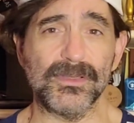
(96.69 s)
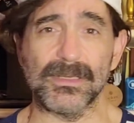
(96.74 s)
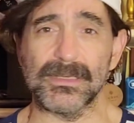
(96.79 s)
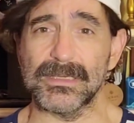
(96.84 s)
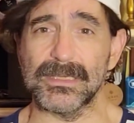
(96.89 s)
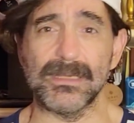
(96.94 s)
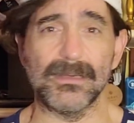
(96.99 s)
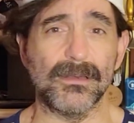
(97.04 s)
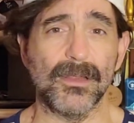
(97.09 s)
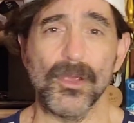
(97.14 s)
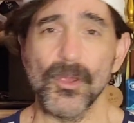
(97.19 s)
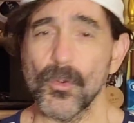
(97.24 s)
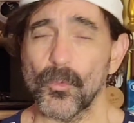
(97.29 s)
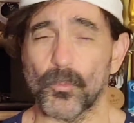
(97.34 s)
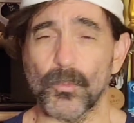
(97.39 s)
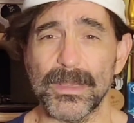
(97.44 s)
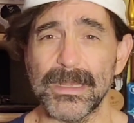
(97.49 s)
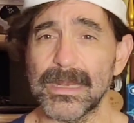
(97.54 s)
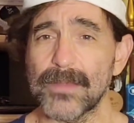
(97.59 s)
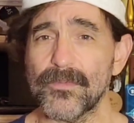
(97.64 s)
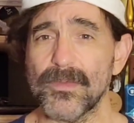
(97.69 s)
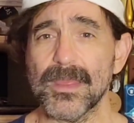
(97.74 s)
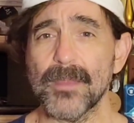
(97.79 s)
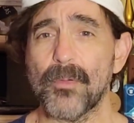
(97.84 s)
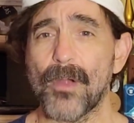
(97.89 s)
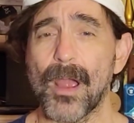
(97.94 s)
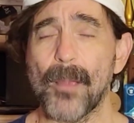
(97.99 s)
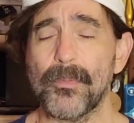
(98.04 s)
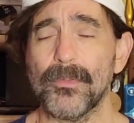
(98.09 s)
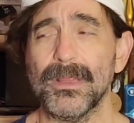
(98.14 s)
It didn't read everything
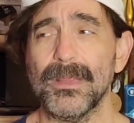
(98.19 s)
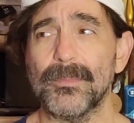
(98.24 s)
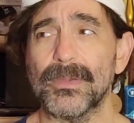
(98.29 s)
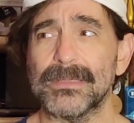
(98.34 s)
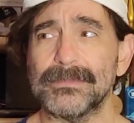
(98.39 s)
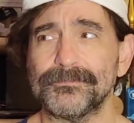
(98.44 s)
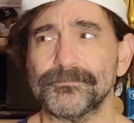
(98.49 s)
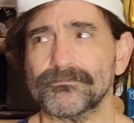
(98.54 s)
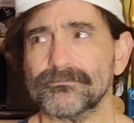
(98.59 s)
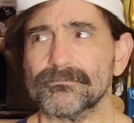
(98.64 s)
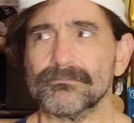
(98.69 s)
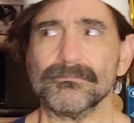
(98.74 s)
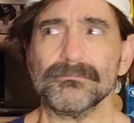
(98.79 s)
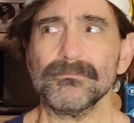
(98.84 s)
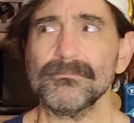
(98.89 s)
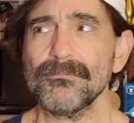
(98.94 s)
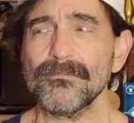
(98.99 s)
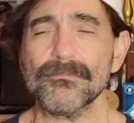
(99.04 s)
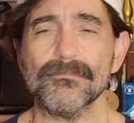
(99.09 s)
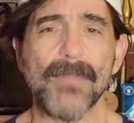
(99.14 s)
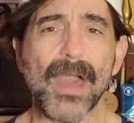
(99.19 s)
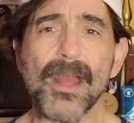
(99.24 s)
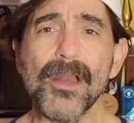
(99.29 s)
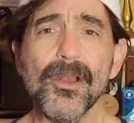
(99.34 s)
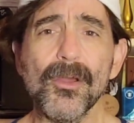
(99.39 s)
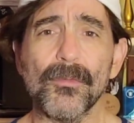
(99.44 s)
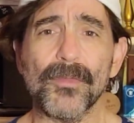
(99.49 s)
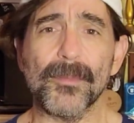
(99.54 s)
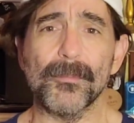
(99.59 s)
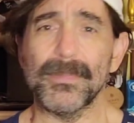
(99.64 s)
properly, but I don't
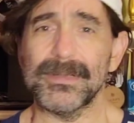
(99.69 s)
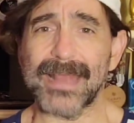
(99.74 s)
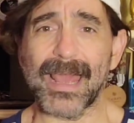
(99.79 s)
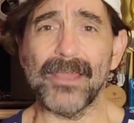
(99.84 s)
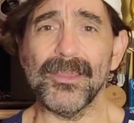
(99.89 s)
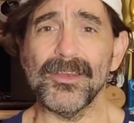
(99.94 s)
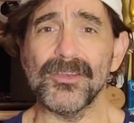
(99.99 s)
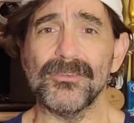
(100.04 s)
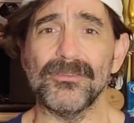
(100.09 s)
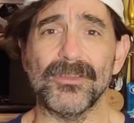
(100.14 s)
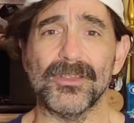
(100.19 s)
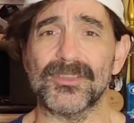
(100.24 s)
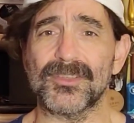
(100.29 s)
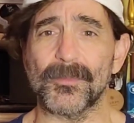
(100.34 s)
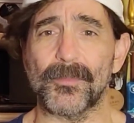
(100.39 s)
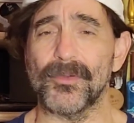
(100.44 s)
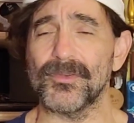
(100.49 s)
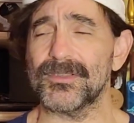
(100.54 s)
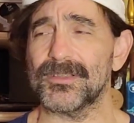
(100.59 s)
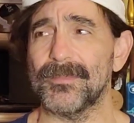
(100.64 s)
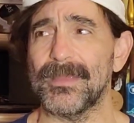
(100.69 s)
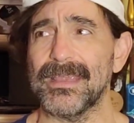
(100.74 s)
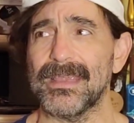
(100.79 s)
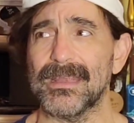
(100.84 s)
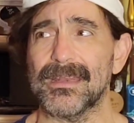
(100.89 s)
know. The medallion is supposed to make